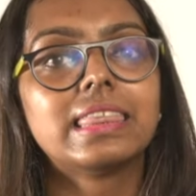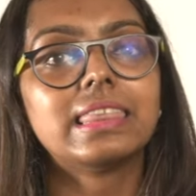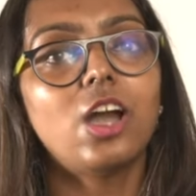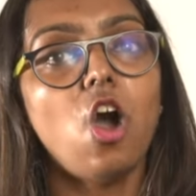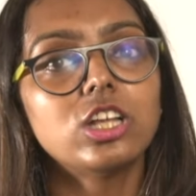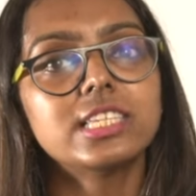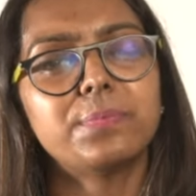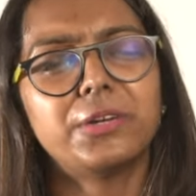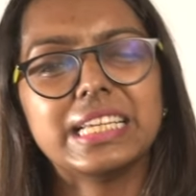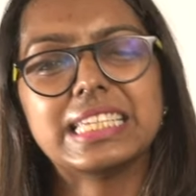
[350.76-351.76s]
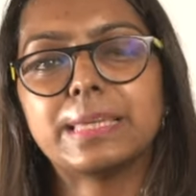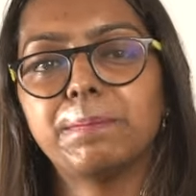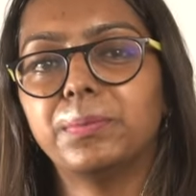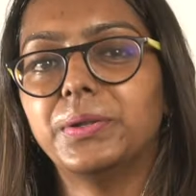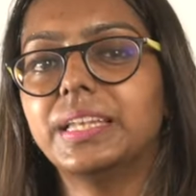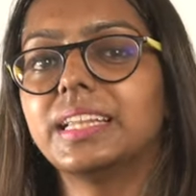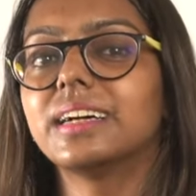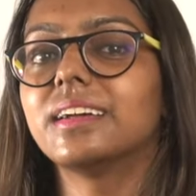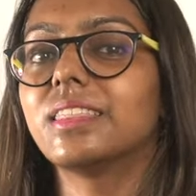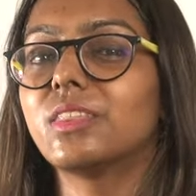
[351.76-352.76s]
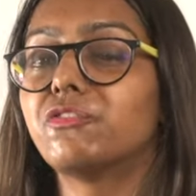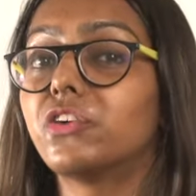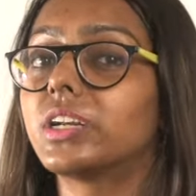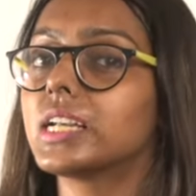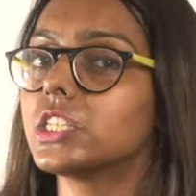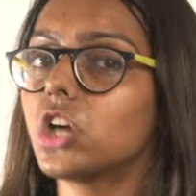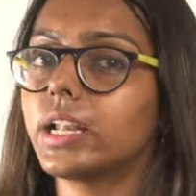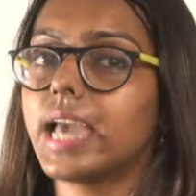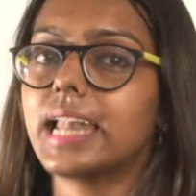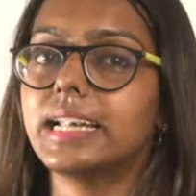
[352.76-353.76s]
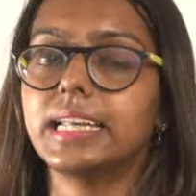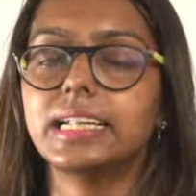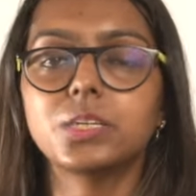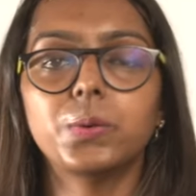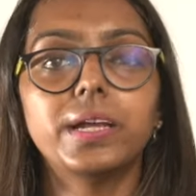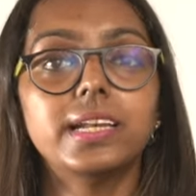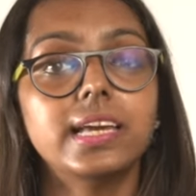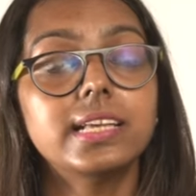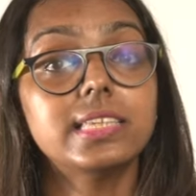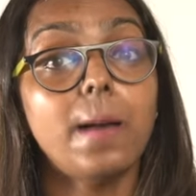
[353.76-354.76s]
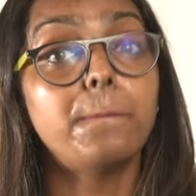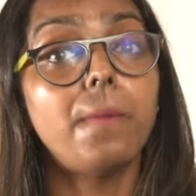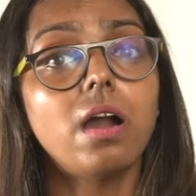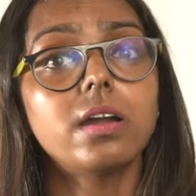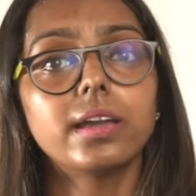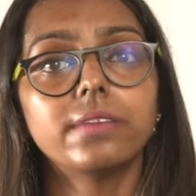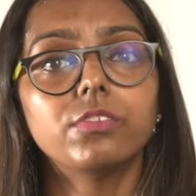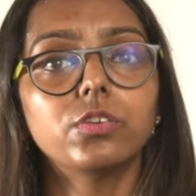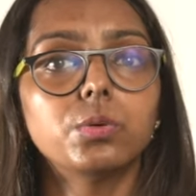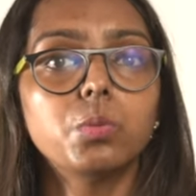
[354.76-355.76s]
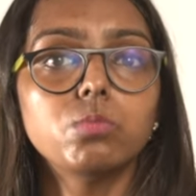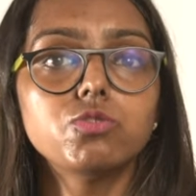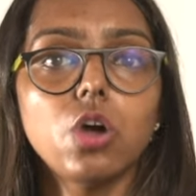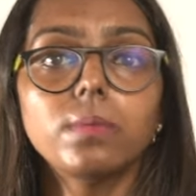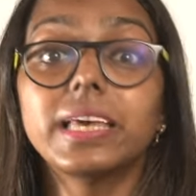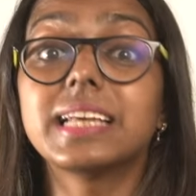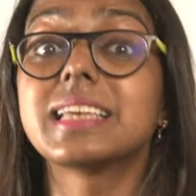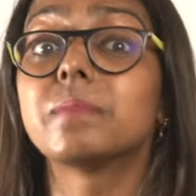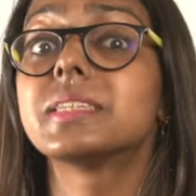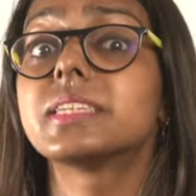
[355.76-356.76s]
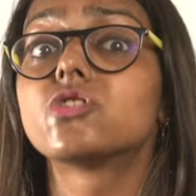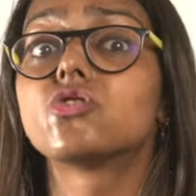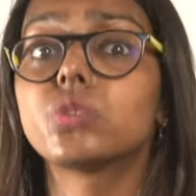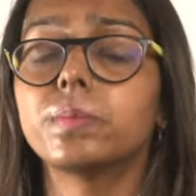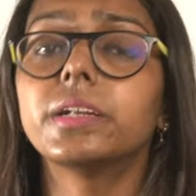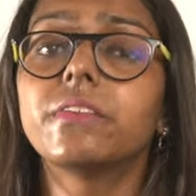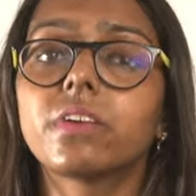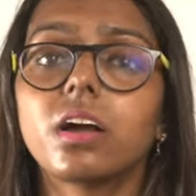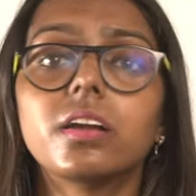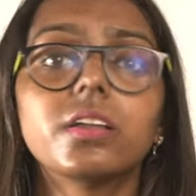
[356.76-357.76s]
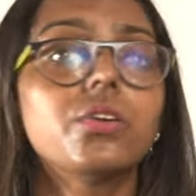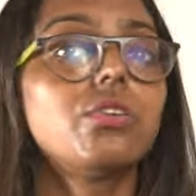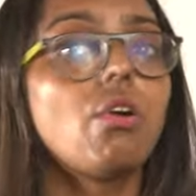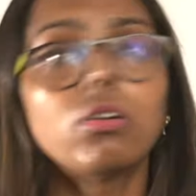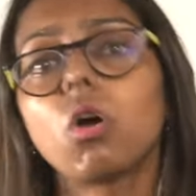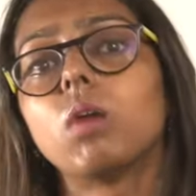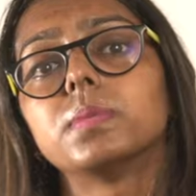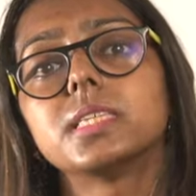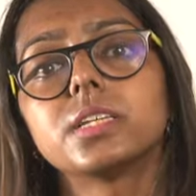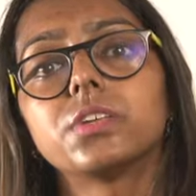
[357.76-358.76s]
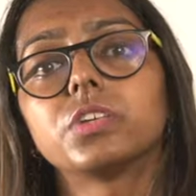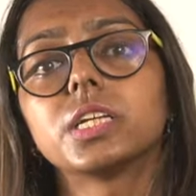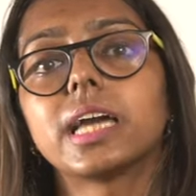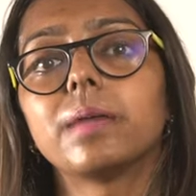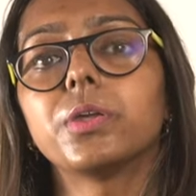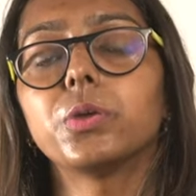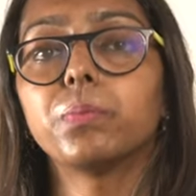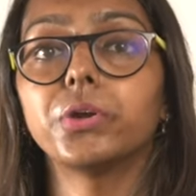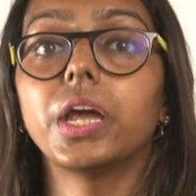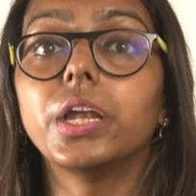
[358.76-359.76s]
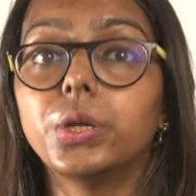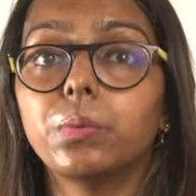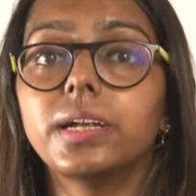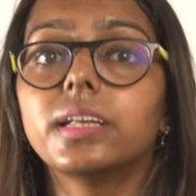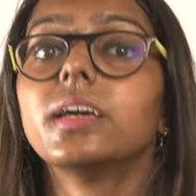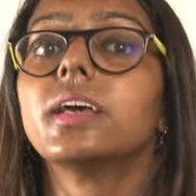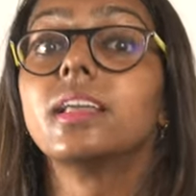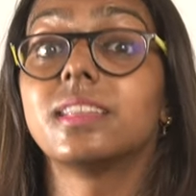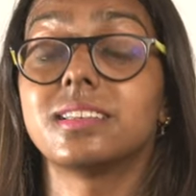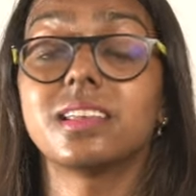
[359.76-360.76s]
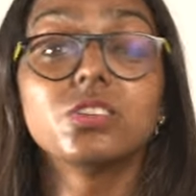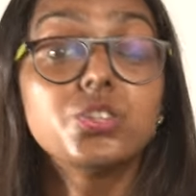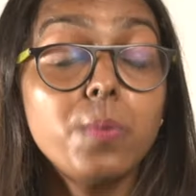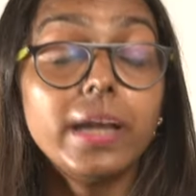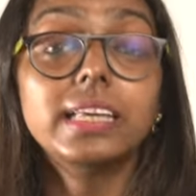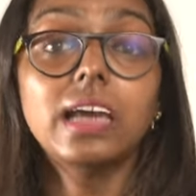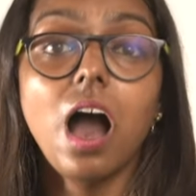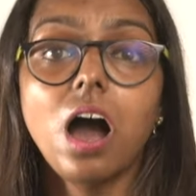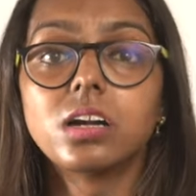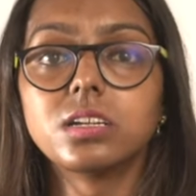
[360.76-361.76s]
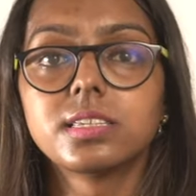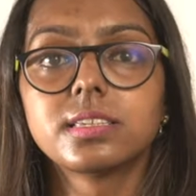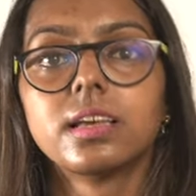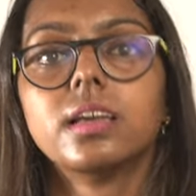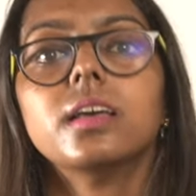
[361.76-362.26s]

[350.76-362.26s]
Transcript: The cons are pretty simple. The work is not guaranteed, so it is a part-time work from home job. The exam is extremely difficult and you're not compensated for the time that you put into it. That is around 20 hours.